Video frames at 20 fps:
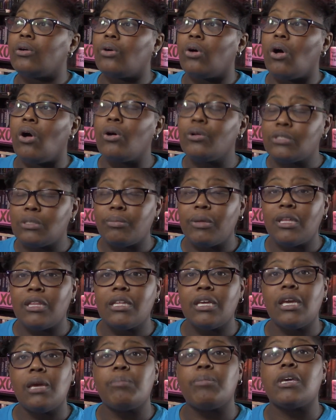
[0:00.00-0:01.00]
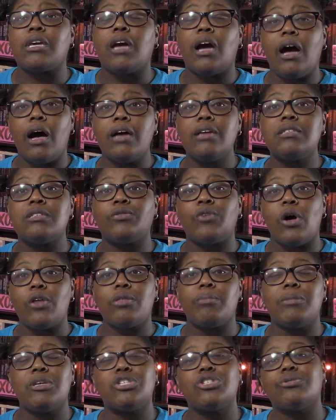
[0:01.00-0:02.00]
Ultimately, because of all
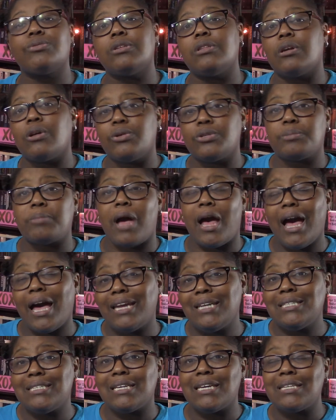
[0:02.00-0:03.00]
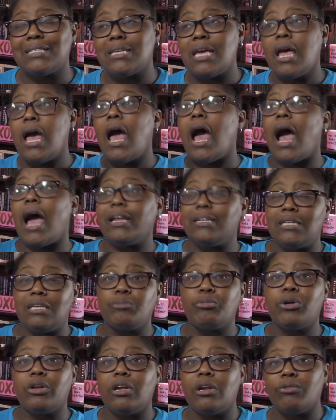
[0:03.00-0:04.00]
the mystery that goes behind it, I did
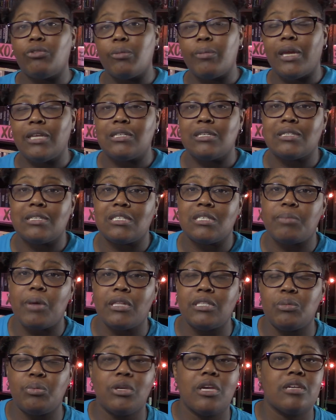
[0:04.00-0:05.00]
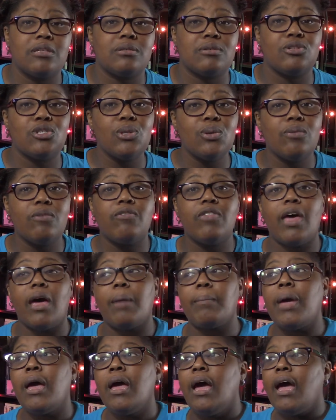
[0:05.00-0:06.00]
put it in romantic suspense because the two of
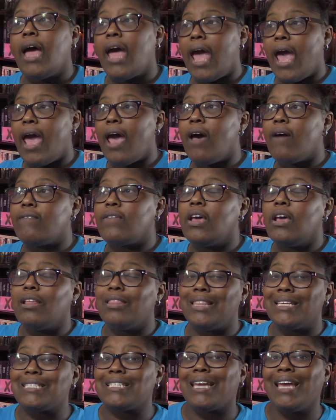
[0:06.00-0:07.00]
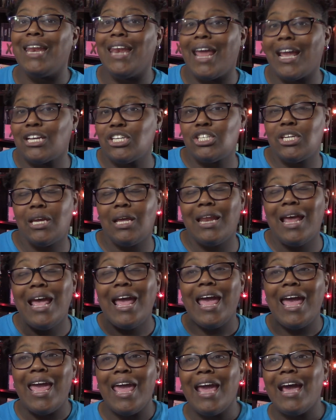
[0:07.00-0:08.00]
them have this connection
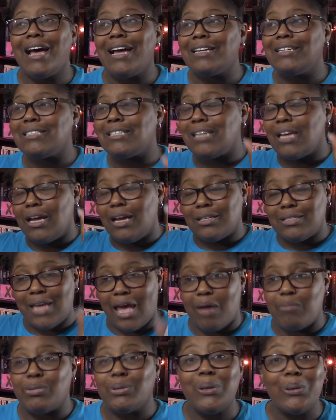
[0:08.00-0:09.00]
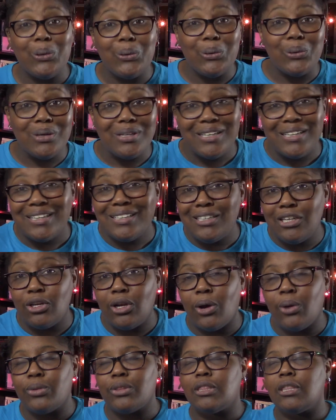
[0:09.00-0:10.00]
and taboo. You
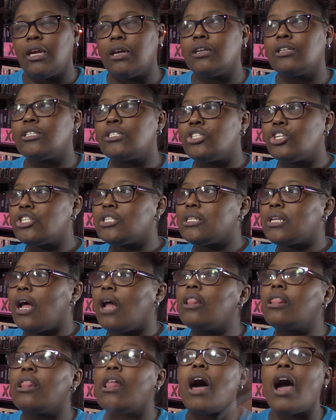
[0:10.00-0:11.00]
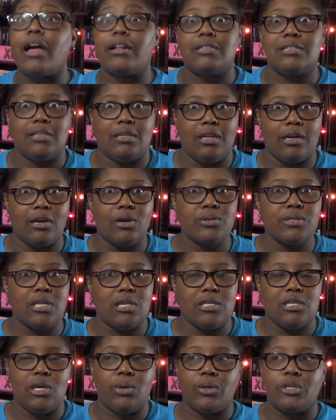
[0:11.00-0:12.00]
know, there's just a lot that goes
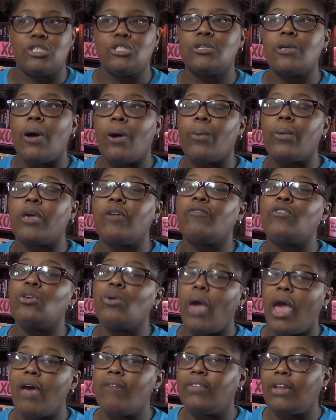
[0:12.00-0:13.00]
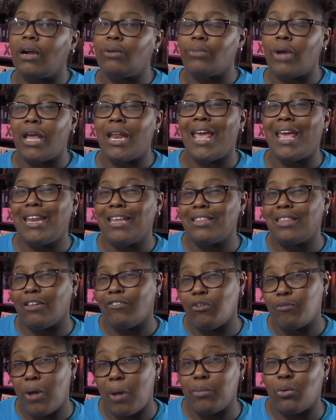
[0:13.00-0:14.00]
into it. So if you have not read anything
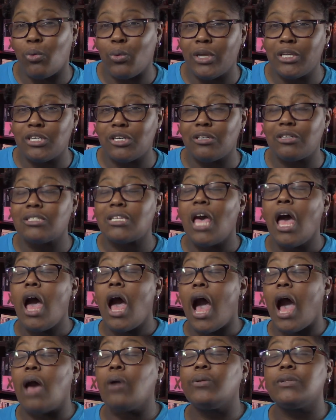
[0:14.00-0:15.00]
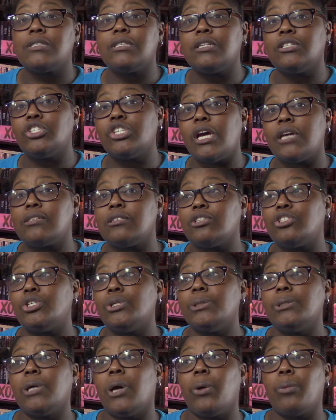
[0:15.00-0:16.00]
from Pepper Winters, I would suggest that
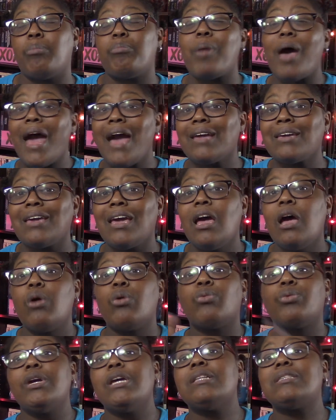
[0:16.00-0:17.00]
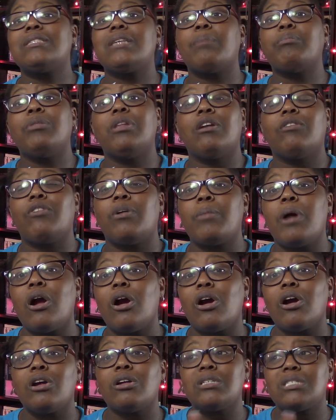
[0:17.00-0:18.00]
you go back, read something from
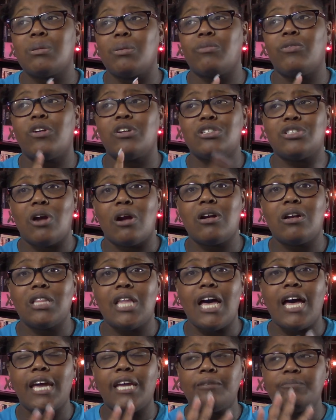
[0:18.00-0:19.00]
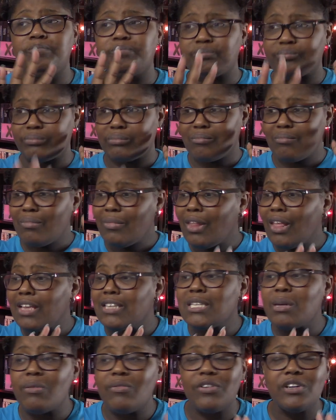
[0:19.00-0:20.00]
her, some of her dark line
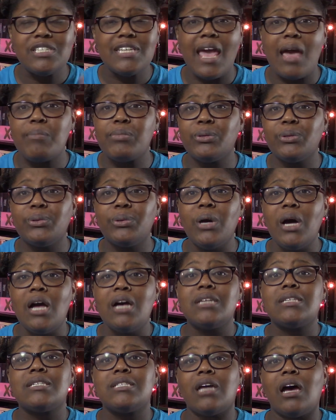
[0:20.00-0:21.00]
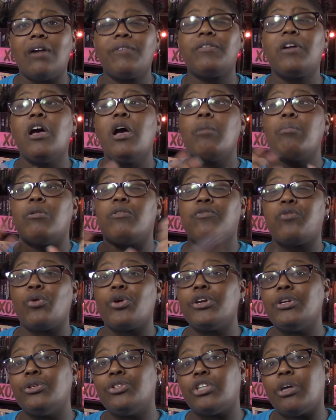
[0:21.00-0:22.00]
some of her taboo stuff
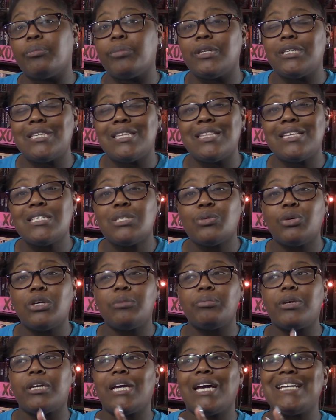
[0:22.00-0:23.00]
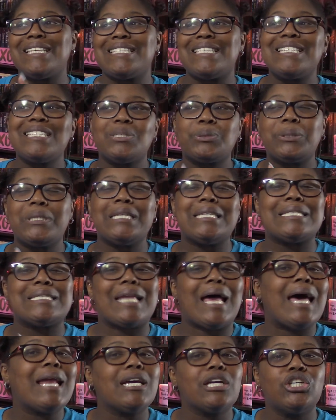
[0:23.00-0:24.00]
before you jump into this one, because this one is
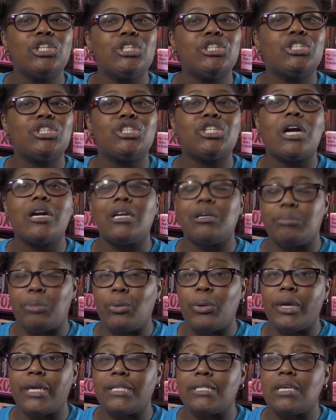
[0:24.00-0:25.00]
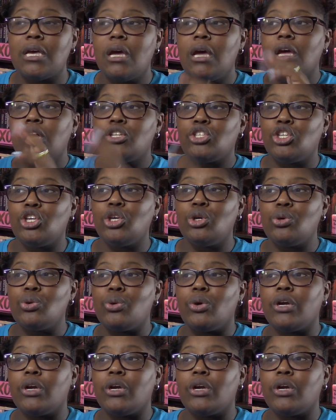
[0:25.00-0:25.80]
not a good starting point to